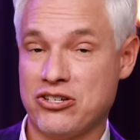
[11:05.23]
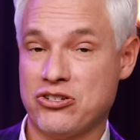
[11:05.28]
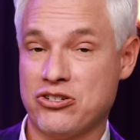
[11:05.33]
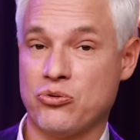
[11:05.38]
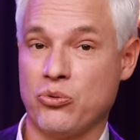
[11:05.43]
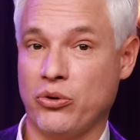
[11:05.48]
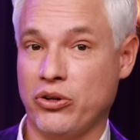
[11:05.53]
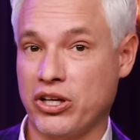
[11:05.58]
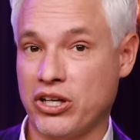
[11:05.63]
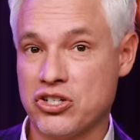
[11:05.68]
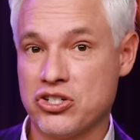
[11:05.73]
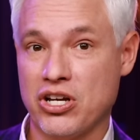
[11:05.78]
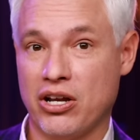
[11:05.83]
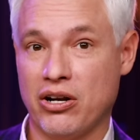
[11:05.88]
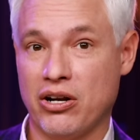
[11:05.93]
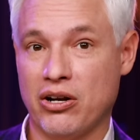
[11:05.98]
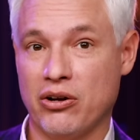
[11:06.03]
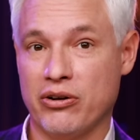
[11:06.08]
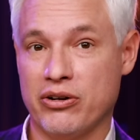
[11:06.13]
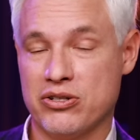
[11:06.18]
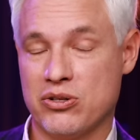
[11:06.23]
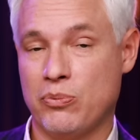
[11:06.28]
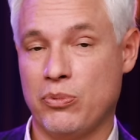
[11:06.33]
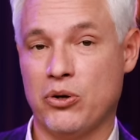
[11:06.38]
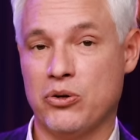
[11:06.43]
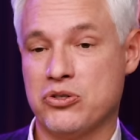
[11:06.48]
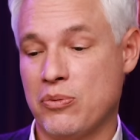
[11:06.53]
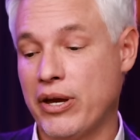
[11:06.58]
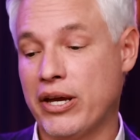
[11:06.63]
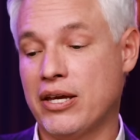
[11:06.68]
rolling shutter as
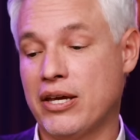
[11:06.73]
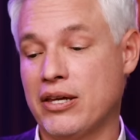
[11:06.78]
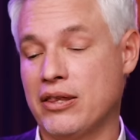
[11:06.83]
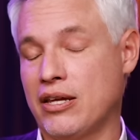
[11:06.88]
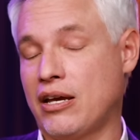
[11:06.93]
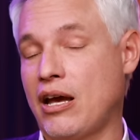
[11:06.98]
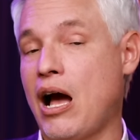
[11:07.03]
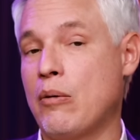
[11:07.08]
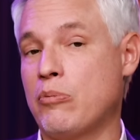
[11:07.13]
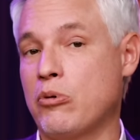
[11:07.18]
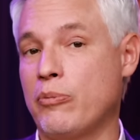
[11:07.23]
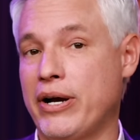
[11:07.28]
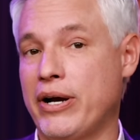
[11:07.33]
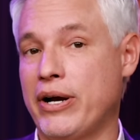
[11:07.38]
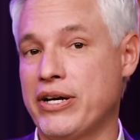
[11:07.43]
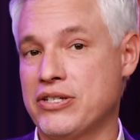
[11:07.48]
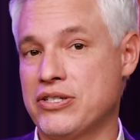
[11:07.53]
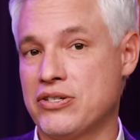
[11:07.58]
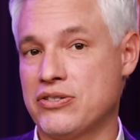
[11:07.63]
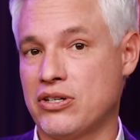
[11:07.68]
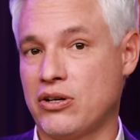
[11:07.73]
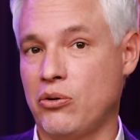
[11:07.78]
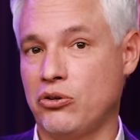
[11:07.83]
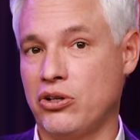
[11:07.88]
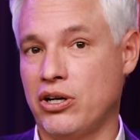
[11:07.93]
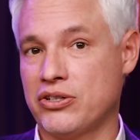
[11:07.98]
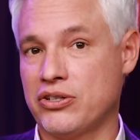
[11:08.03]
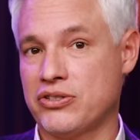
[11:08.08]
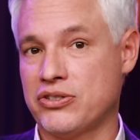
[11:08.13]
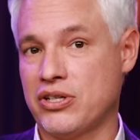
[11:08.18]
opposed to making the compromises that go
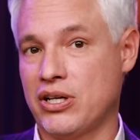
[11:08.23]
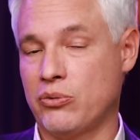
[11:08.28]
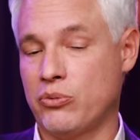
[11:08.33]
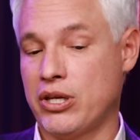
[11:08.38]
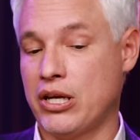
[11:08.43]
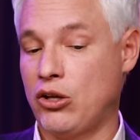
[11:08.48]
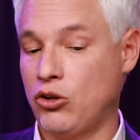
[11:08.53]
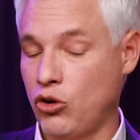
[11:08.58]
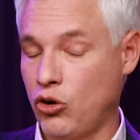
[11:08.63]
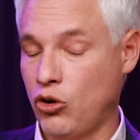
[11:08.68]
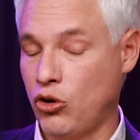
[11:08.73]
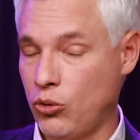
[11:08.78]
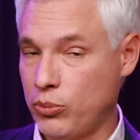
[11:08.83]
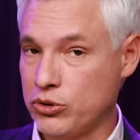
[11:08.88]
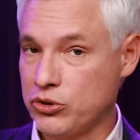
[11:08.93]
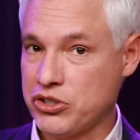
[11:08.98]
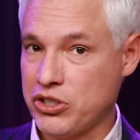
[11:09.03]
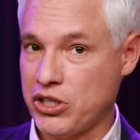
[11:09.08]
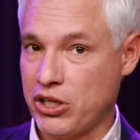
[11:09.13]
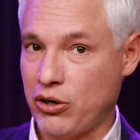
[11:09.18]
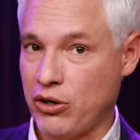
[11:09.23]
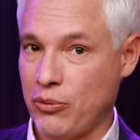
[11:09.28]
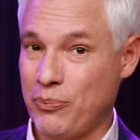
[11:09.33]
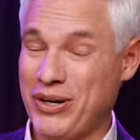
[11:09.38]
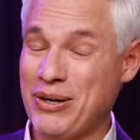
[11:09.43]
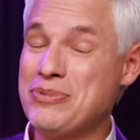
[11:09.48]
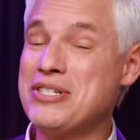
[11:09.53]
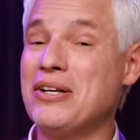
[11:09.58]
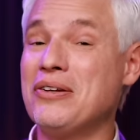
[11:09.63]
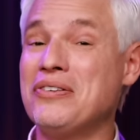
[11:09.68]
alongside with a global shutter. But I'm
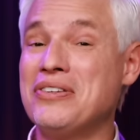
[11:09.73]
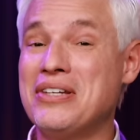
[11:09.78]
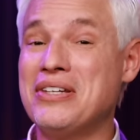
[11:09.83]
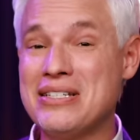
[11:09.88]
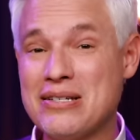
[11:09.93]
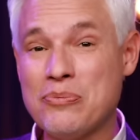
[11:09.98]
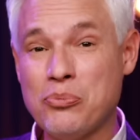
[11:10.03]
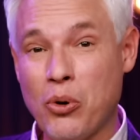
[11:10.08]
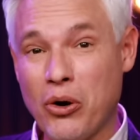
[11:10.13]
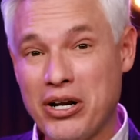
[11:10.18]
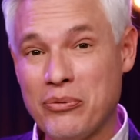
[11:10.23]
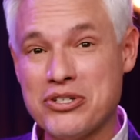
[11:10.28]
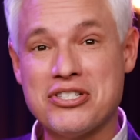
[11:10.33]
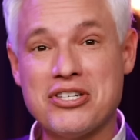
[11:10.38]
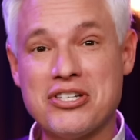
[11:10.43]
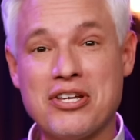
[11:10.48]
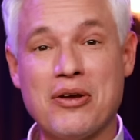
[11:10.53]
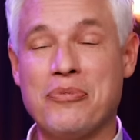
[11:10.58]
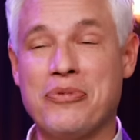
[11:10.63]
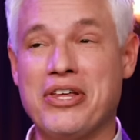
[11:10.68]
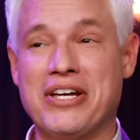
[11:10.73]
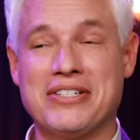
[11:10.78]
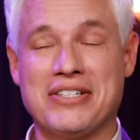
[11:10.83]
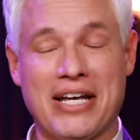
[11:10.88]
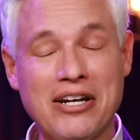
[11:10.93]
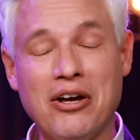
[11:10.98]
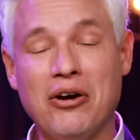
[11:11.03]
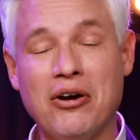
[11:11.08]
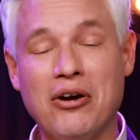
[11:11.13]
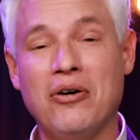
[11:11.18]
still disappointed with some things. I
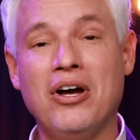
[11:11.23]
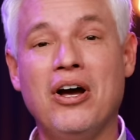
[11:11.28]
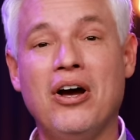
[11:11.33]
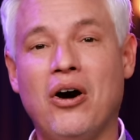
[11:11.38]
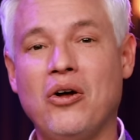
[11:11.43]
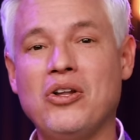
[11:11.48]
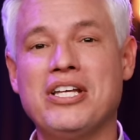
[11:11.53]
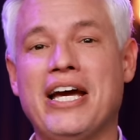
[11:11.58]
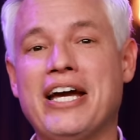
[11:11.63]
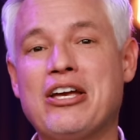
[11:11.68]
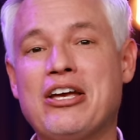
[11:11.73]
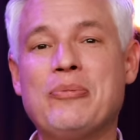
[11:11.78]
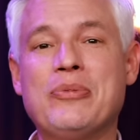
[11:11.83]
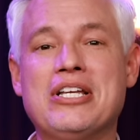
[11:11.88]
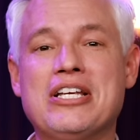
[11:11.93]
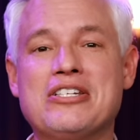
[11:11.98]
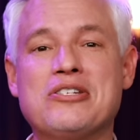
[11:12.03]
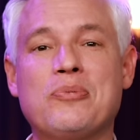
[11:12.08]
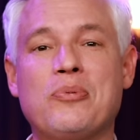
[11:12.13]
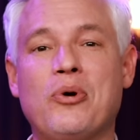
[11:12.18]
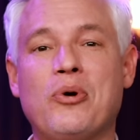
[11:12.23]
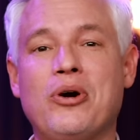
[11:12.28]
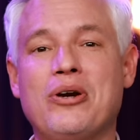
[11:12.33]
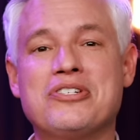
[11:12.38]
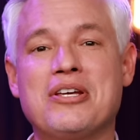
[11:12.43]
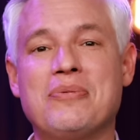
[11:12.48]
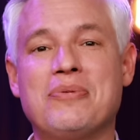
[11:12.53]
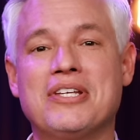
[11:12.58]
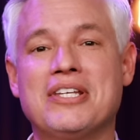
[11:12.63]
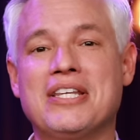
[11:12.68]
know only I could be disappointed with
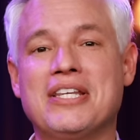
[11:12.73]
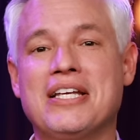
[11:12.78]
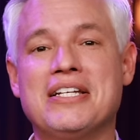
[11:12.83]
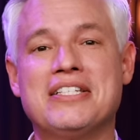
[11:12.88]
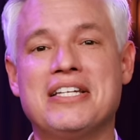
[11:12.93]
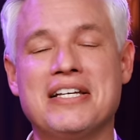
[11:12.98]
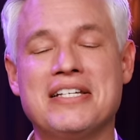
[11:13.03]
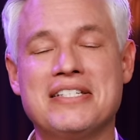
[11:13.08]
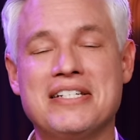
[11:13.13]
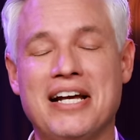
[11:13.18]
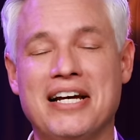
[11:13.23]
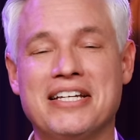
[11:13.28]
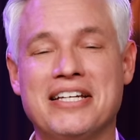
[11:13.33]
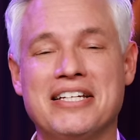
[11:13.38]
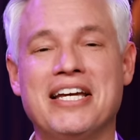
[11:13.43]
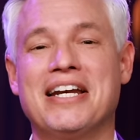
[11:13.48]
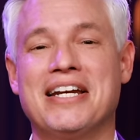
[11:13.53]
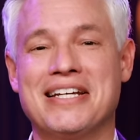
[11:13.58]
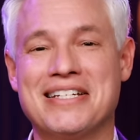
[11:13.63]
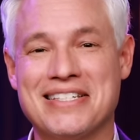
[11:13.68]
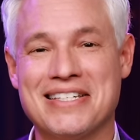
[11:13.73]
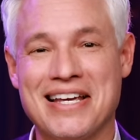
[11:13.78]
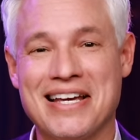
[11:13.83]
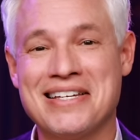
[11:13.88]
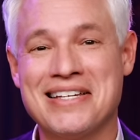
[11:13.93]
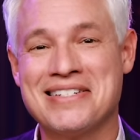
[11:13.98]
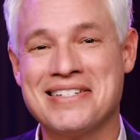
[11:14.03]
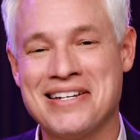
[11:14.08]
something that does not yet exist.